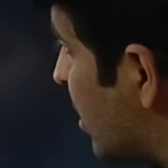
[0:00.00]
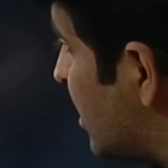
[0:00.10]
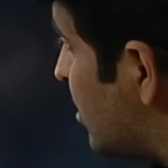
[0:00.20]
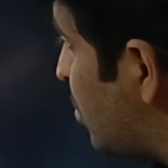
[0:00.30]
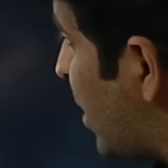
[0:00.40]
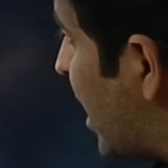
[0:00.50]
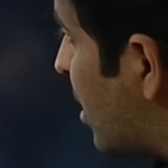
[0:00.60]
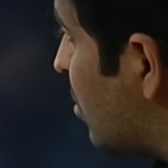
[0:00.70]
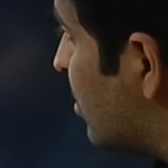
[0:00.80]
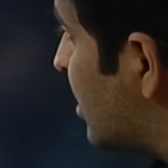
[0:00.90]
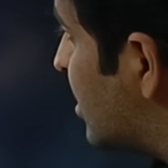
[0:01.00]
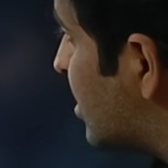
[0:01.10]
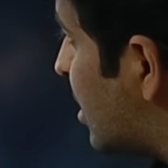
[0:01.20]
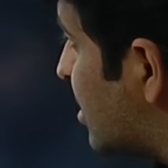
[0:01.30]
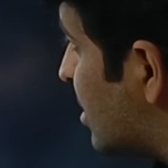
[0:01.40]
So you can just play around with
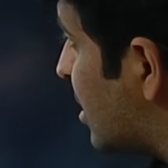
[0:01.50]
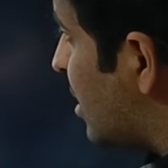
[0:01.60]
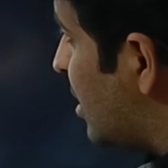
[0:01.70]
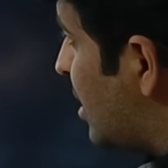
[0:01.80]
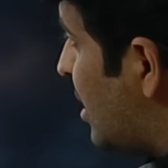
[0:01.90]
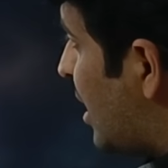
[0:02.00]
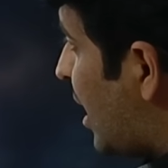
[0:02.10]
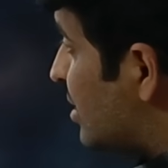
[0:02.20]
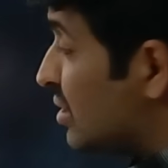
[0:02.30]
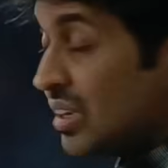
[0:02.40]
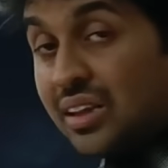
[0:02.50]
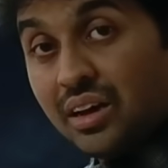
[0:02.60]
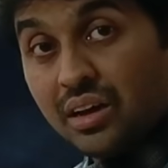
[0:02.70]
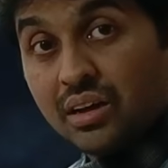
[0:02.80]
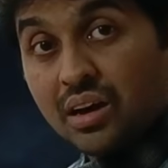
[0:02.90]
this cursor and see
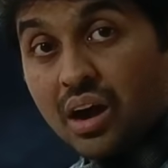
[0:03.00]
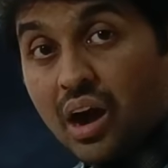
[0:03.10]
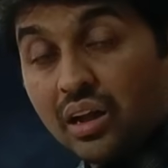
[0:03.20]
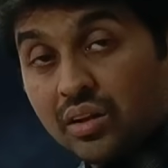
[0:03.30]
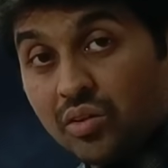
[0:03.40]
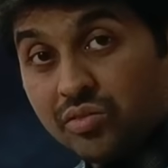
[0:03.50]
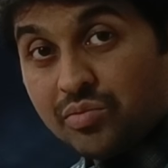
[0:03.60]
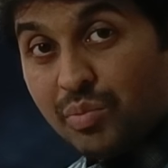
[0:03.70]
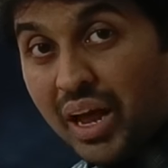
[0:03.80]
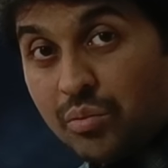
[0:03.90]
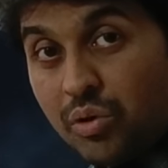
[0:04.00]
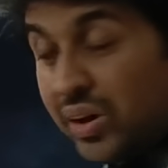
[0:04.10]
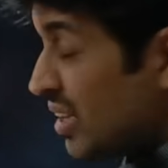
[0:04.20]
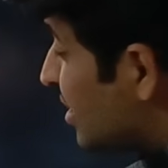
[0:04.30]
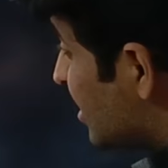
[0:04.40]
the color of black
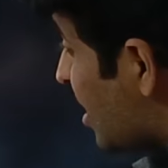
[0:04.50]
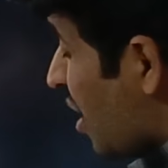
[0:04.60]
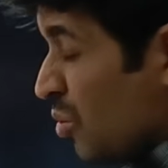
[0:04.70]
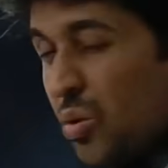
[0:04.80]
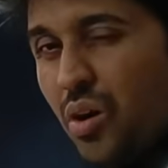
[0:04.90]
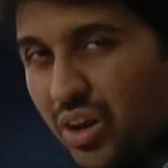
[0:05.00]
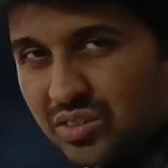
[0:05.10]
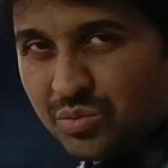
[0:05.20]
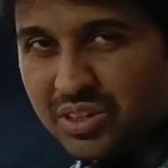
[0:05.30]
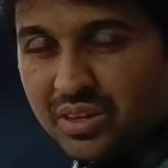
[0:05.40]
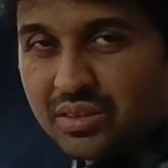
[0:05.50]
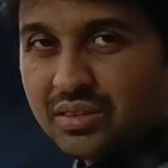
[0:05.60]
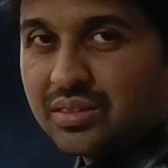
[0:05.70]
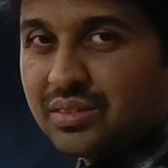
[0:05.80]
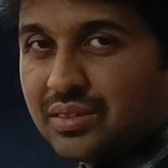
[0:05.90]
body. How awesome it
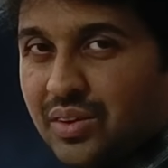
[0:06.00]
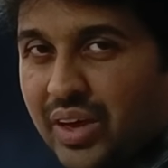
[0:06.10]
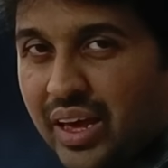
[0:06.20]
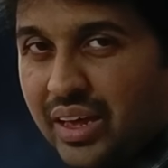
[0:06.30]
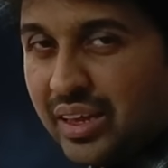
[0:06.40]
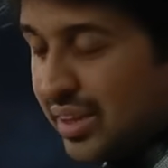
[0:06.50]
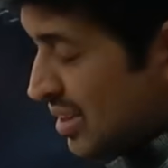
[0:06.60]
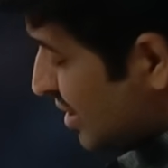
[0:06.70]
is. Okay.